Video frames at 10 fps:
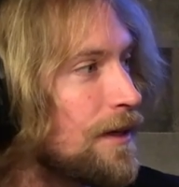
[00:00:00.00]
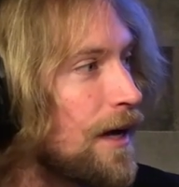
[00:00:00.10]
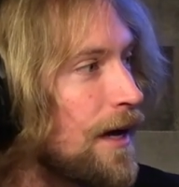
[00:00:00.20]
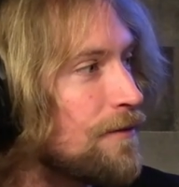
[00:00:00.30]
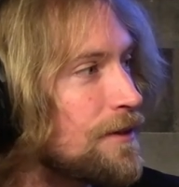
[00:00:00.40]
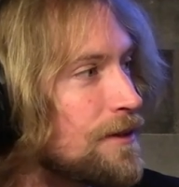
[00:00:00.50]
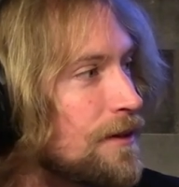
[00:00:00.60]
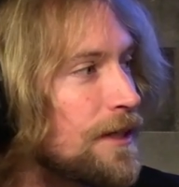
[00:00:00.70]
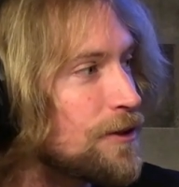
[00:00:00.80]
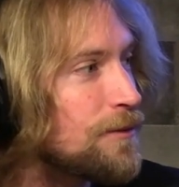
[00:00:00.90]
have this
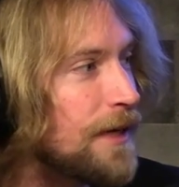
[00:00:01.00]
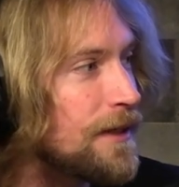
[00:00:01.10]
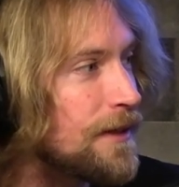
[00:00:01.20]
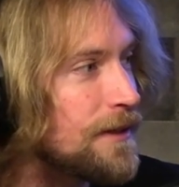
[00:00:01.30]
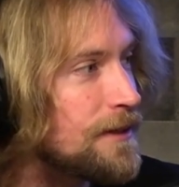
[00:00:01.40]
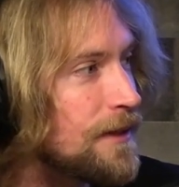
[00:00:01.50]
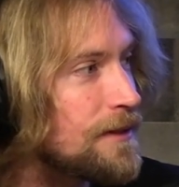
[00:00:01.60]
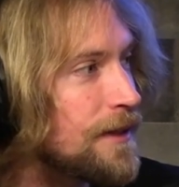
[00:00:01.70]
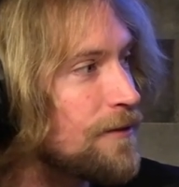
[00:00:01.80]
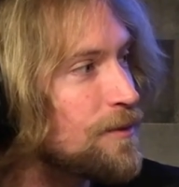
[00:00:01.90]
electromagnetic
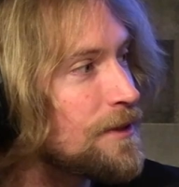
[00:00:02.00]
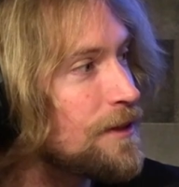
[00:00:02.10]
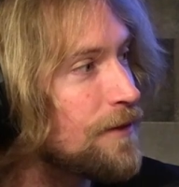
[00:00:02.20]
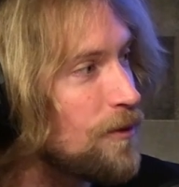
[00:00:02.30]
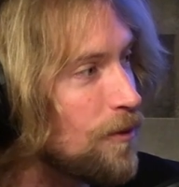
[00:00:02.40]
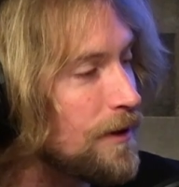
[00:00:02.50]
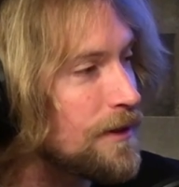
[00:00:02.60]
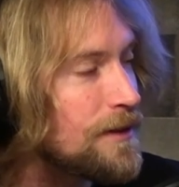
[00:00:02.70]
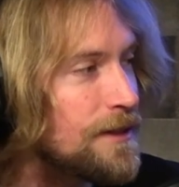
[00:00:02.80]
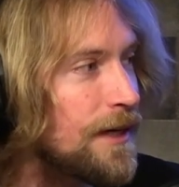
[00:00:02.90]
sense. They have yeah. specific
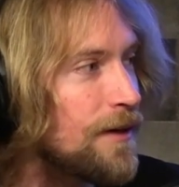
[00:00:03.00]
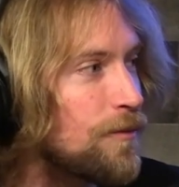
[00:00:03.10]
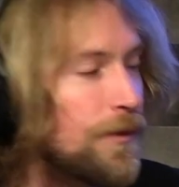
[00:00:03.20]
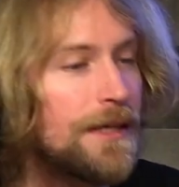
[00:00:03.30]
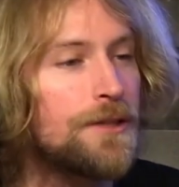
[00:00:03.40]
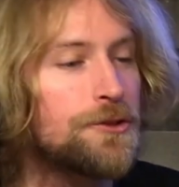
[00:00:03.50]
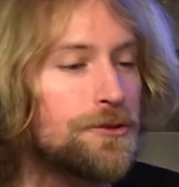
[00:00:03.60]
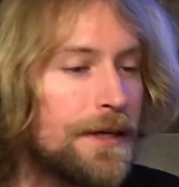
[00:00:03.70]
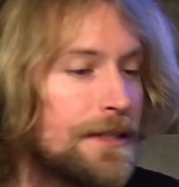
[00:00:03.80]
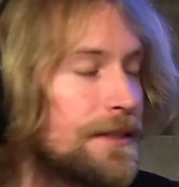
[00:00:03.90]
organs that we can
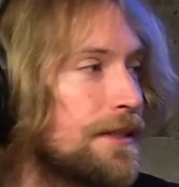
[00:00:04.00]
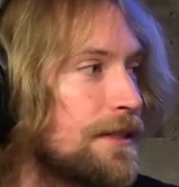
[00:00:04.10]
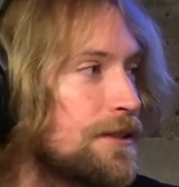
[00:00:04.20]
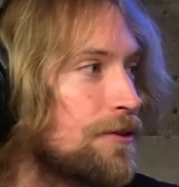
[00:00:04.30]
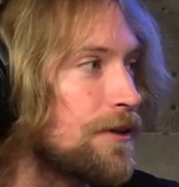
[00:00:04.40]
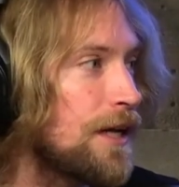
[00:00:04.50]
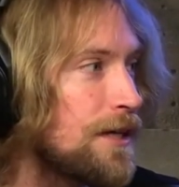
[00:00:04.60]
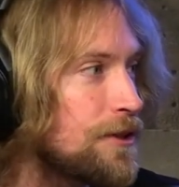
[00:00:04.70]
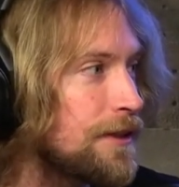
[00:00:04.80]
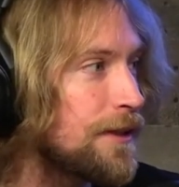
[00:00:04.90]
trace, at least
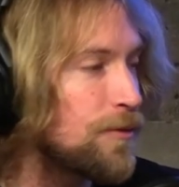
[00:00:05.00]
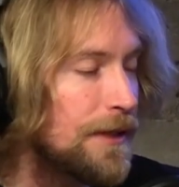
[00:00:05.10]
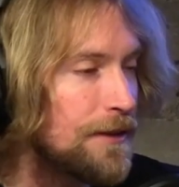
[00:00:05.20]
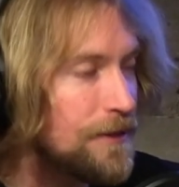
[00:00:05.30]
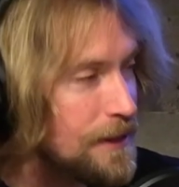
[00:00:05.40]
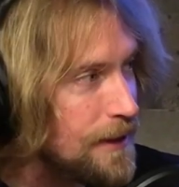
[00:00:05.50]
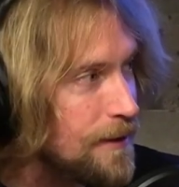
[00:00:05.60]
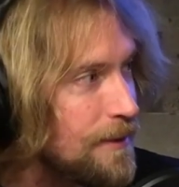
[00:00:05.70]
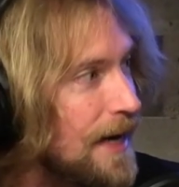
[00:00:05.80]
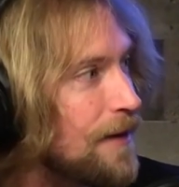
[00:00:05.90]
neurologically, we can see
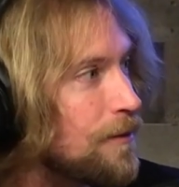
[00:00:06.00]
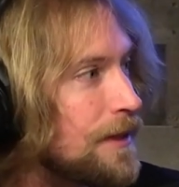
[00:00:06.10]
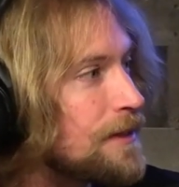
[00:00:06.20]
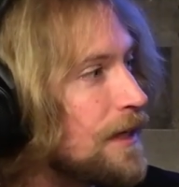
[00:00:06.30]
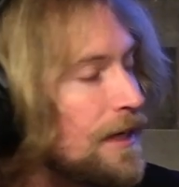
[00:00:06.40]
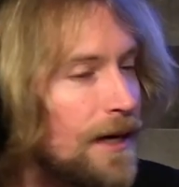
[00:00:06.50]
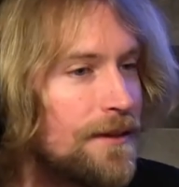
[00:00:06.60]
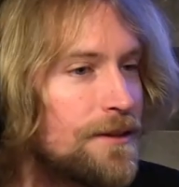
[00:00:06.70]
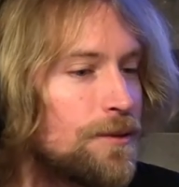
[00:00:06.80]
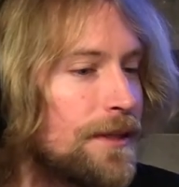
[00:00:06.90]
the pathways. And
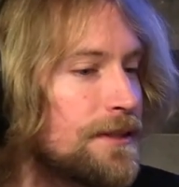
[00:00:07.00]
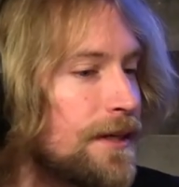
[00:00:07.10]
this is why